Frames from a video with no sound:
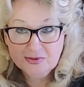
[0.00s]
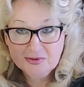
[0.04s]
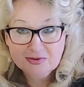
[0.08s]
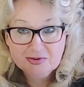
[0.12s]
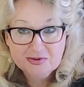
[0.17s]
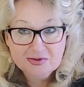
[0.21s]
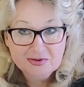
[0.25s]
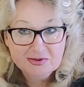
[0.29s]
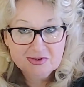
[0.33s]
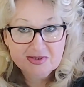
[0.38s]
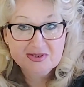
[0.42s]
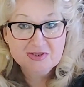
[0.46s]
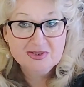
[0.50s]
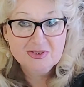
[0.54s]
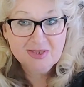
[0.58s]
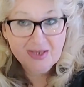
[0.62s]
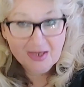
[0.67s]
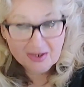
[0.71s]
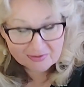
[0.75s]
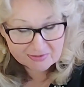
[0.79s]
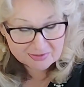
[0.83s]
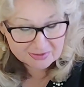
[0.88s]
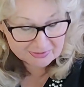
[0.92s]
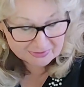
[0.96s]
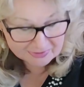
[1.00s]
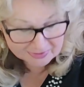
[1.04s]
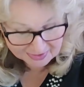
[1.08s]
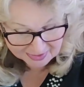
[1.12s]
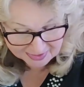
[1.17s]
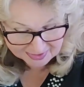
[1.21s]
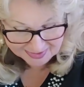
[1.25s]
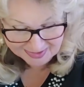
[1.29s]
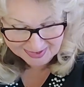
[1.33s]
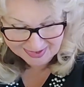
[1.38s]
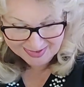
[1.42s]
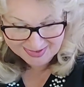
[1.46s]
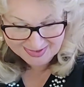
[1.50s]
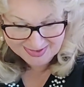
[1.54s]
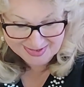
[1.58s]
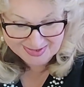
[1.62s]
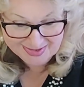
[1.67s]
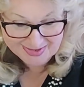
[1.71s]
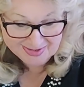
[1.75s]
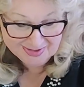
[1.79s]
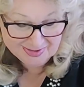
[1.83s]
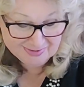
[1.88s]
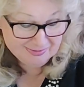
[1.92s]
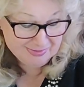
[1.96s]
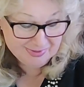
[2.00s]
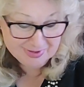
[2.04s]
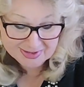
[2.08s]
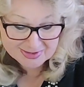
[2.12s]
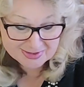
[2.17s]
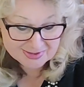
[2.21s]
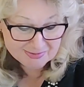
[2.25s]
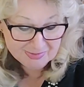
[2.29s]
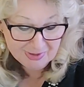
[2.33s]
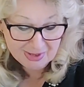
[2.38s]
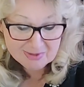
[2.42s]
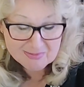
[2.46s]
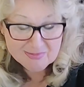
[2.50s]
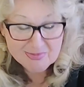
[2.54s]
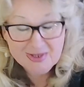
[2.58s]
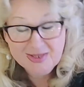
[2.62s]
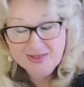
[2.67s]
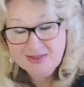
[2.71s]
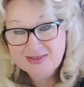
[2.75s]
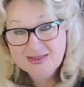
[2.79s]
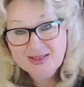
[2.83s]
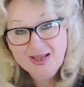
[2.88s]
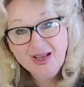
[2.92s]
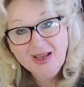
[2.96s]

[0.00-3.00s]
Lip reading: You should see everything piece by piece.